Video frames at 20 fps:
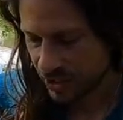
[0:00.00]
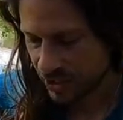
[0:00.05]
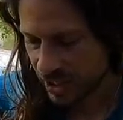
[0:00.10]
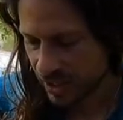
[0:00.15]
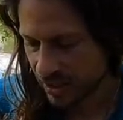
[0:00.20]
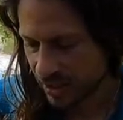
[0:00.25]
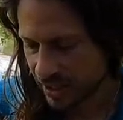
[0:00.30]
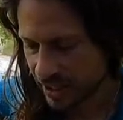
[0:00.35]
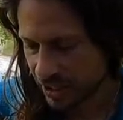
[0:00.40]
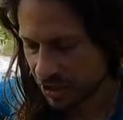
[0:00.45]

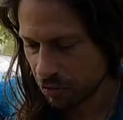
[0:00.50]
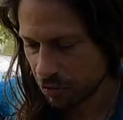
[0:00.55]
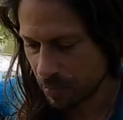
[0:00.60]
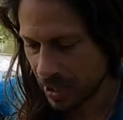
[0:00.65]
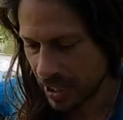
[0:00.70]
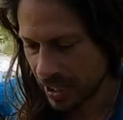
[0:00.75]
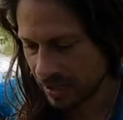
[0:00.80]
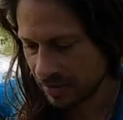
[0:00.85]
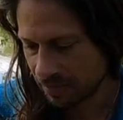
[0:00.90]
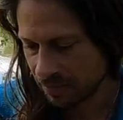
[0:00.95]
in Leo
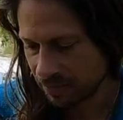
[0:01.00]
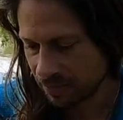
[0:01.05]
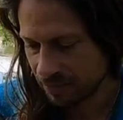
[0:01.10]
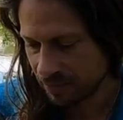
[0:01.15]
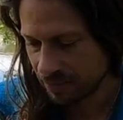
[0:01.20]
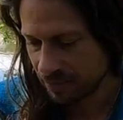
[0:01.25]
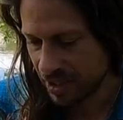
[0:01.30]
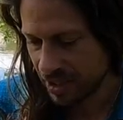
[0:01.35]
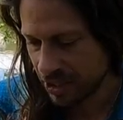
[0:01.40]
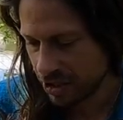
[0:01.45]
might,
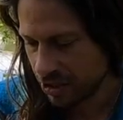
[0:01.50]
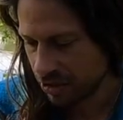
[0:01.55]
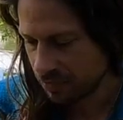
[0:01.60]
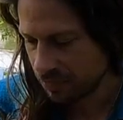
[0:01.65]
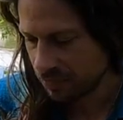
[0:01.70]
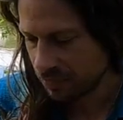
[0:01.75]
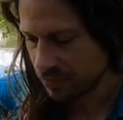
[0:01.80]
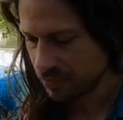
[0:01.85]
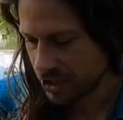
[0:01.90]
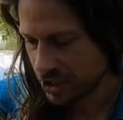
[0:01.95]
you know,
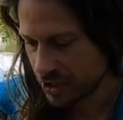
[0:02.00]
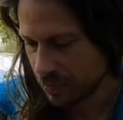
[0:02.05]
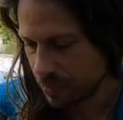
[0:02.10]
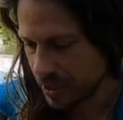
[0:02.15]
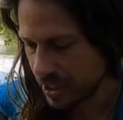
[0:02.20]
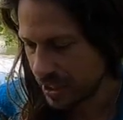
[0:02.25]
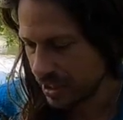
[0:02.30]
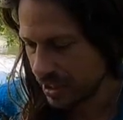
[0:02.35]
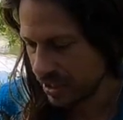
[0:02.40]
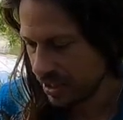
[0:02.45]
just
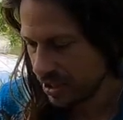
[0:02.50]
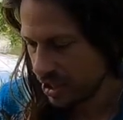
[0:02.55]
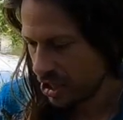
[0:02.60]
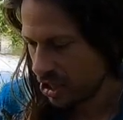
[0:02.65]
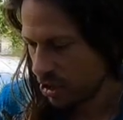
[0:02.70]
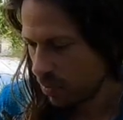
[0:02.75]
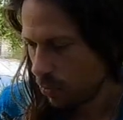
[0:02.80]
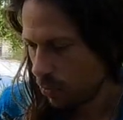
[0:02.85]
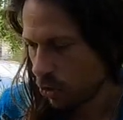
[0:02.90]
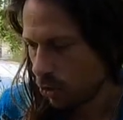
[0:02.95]
be
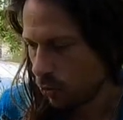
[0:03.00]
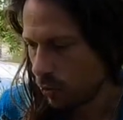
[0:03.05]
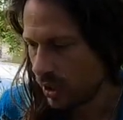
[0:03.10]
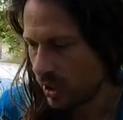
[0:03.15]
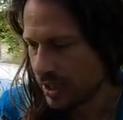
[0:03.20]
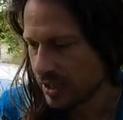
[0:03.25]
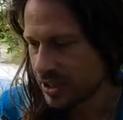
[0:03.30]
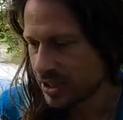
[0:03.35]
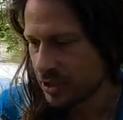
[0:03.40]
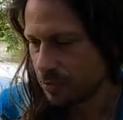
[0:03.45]
more
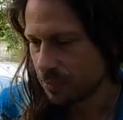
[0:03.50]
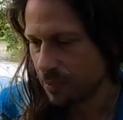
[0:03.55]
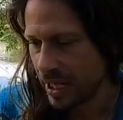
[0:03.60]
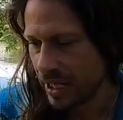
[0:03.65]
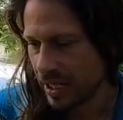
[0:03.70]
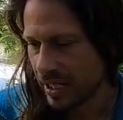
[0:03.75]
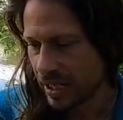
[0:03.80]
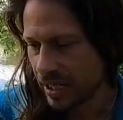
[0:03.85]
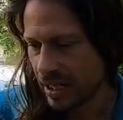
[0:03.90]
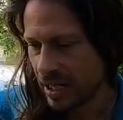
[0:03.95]
willing to
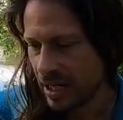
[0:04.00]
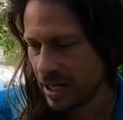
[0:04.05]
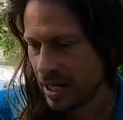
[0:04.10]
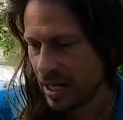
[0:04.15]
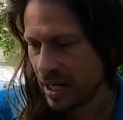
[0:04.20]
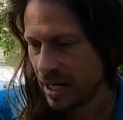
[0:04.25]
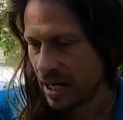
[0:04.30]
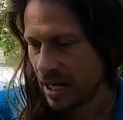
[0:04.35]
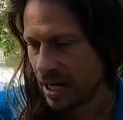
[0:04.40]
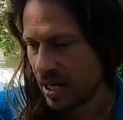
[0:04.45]
make
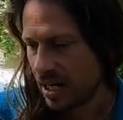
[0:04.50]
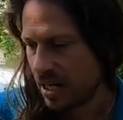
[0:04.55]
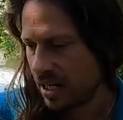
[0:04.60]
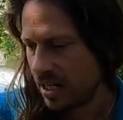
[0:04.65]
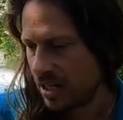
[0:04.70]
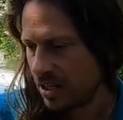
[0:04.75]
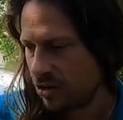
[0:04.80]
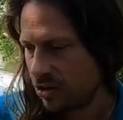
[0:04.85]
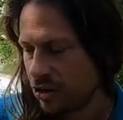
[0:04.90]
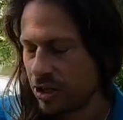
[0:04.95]

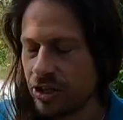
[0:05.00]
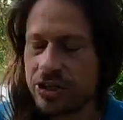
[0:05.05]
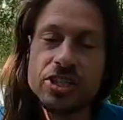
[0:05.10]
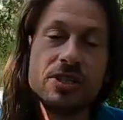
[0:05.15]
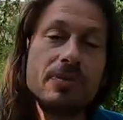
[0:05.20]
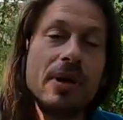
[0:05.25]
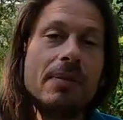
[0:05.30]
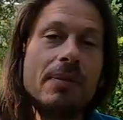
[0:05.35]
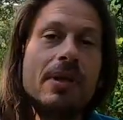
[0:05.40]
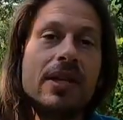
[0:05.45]
or there
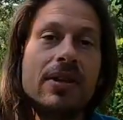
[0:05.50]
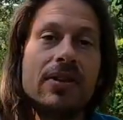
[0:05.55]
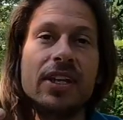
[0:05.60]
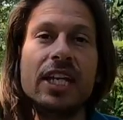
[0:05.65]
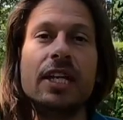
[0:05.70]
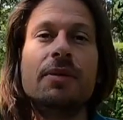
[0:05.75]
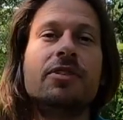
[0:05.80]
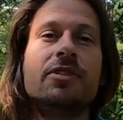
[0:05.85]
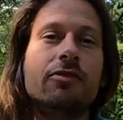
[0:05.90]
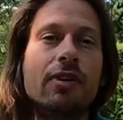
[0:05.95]
just might be
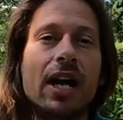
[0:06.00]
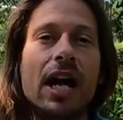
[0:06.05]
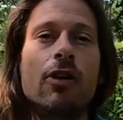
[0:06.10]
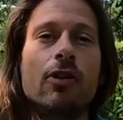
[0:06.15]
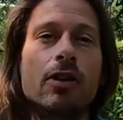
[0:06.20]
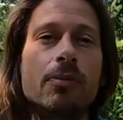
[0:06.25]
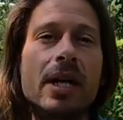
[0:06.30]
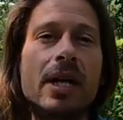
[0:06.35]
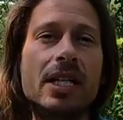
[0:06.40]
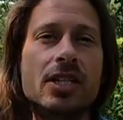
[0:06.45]
themes of how
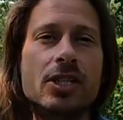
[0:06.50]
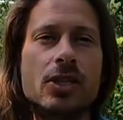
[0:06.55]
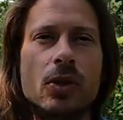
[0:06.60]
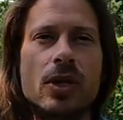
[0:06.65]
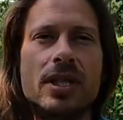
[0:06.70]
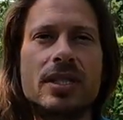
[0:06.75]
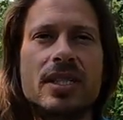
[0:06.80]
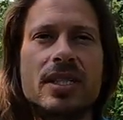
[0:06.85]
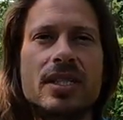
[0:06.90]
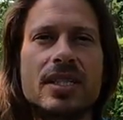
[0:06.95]
we make
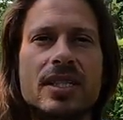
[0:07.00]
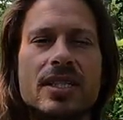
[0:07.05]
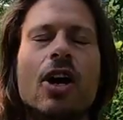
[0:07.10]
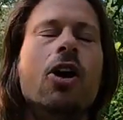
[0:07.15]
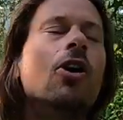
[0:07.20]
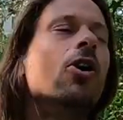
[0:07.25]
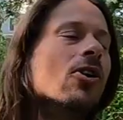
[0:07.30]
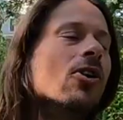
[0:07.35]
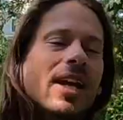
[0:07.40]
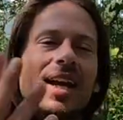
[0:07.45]
choices. And
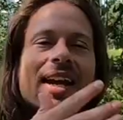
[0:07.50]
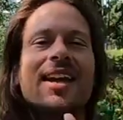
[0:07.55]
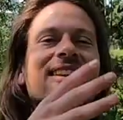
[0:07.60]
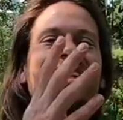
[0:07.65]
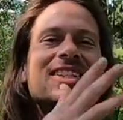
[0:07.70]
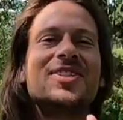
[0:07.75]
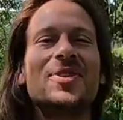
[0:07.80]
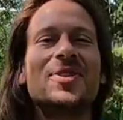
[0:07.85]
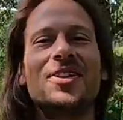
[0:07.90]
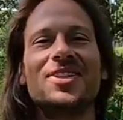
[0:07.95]
oh yeah,
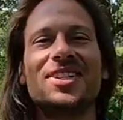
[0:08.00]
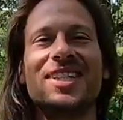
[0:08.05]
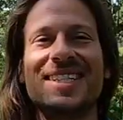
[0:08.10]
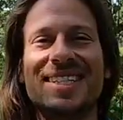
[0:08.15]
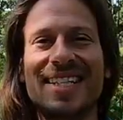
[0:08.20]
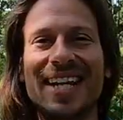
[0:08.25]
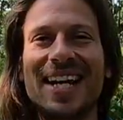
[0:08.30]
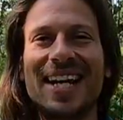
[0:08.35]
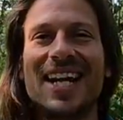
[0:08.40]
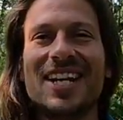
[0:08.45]
this is what I was gonna
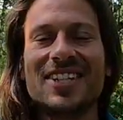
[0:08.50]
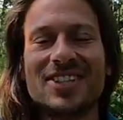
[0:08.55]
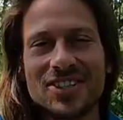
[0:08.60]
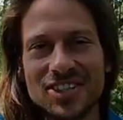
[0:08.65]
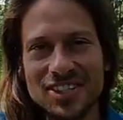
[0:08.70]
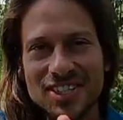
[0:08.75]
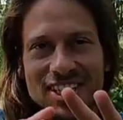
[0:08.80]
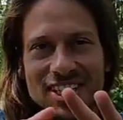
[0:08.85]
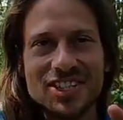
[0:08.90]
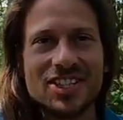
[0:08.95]
say. So
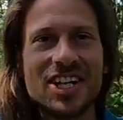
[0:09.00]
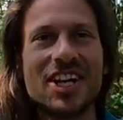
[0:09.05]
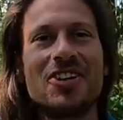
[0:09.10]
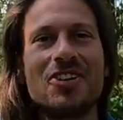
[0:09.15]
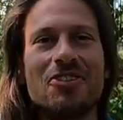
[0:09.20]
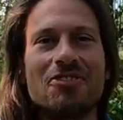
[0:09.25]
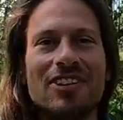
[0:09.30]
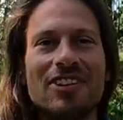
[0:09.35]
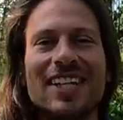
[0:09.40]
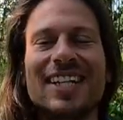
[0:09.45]
just in
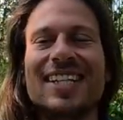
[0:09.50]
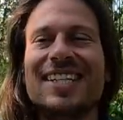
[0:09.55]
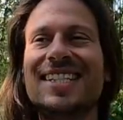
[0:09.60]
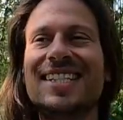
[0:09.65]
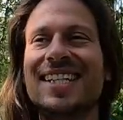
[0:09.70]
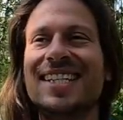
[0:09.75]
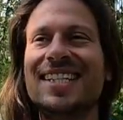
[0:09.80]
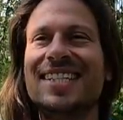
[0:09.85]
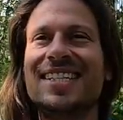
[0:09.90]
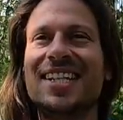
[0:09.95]
general, Venus
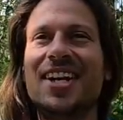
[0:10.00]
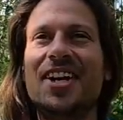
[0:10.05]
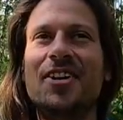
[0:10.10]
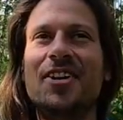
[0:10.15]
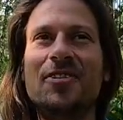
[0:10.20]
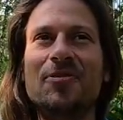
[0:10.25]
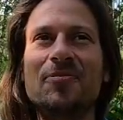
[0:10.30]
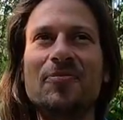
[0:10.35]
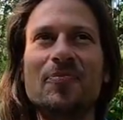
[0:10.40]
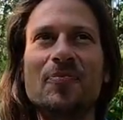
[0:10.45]
is
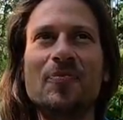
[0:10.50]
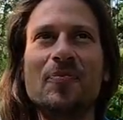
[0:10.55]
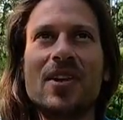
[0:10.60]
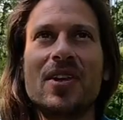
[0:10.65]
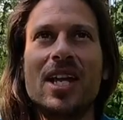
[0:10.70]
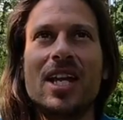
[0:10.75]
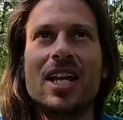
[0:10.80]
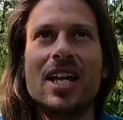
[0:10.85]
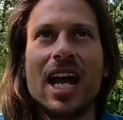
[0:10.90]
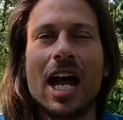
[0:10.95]

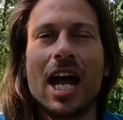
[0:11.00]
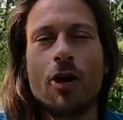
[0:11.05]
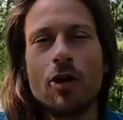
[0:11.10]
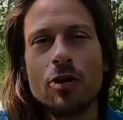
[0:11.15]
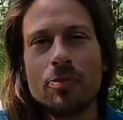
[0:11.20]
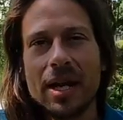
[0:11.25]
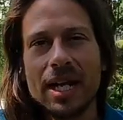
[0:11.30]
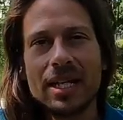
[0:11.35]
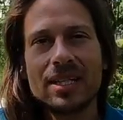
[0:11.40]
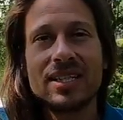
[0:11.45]
how we
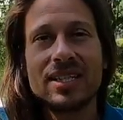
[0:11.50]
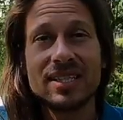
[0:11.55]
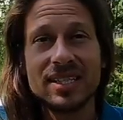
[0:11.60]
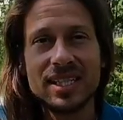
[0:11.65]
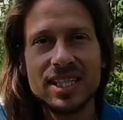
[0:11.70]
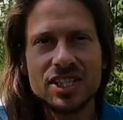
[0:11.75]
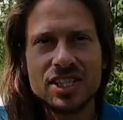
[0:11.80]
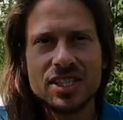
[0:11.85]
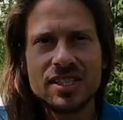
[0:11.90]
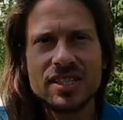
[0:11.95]
make
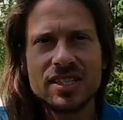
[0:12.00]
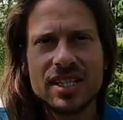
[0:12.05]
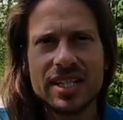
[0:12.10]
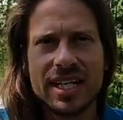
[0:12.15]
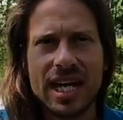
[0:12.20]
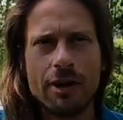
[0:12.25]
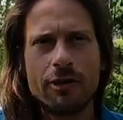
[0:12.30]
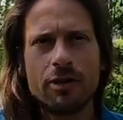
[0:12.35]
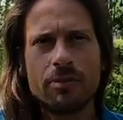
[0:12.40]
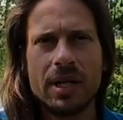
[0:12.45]
decisions and
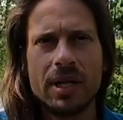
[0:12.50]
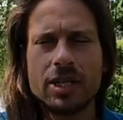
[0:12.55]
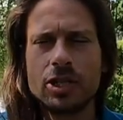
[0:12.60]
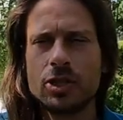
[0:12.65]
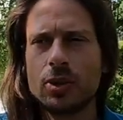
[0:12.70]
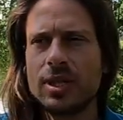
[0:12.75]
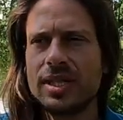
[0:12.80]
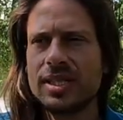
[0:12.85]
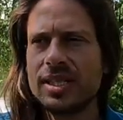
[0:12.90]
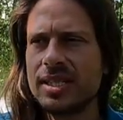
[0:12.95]
how we make
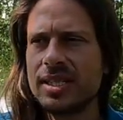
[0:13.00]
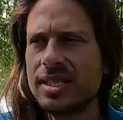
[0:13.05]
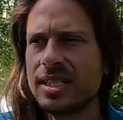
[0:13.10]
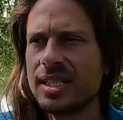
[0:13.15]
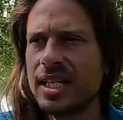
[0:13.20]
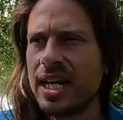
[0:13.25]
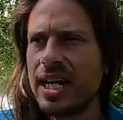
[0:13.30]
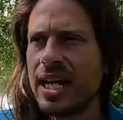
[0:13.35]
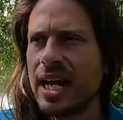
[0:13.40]
choices.